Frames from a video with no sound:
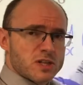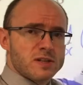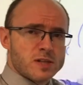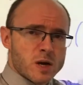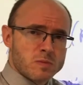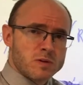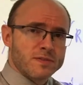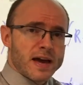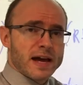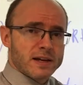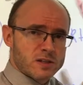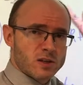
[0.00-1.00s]
in terms of
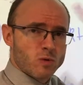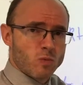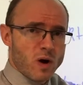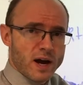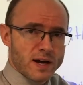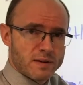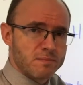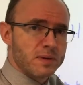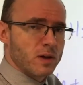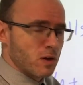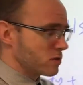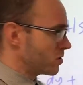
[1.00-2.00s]
x and y
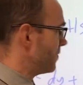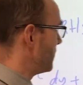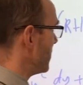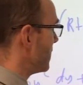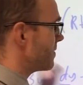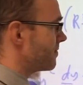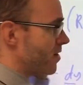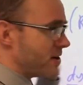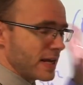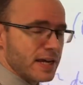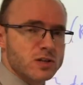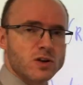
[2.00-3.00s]
because of the very
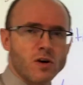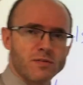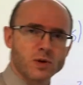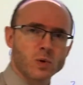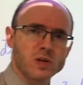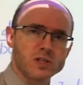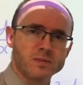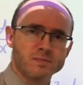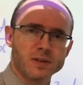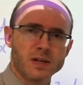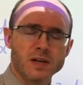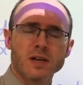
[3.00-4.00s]
nature of the question.
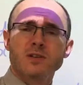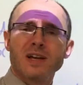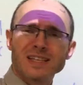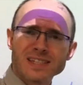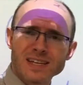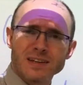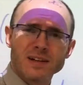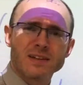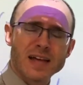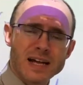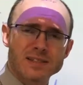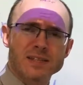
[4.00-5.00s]
So that's it.
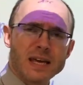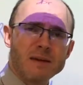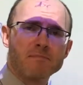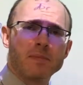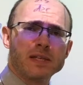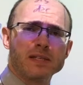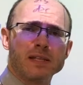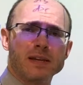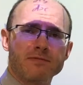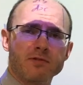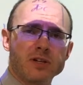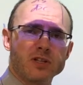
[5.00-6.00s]
That's implicit
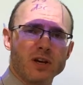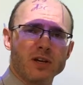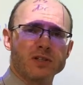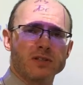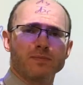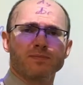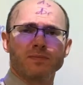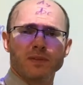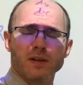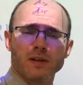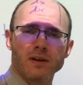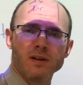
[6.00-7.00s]
differentiation.
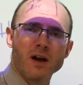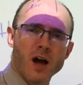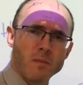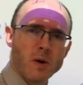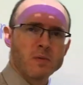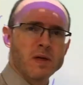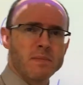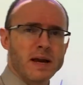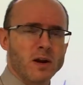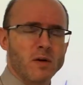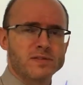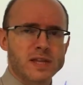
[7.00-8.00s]
Okay, I'm hoping that made a
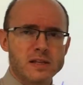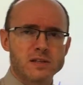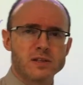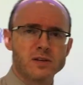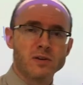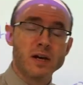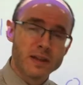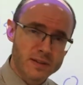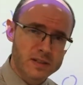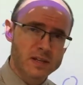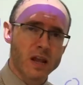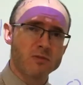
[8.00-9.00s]
lot of sense to you.
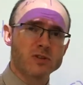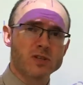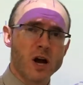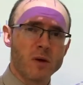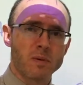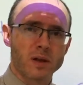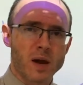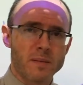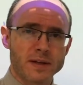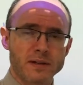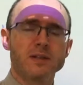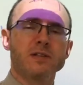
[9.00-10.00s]
There's another example
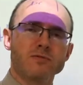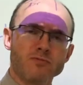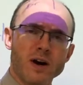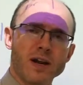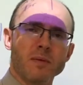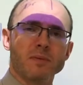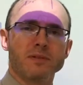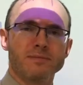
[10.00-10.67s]
coming right up.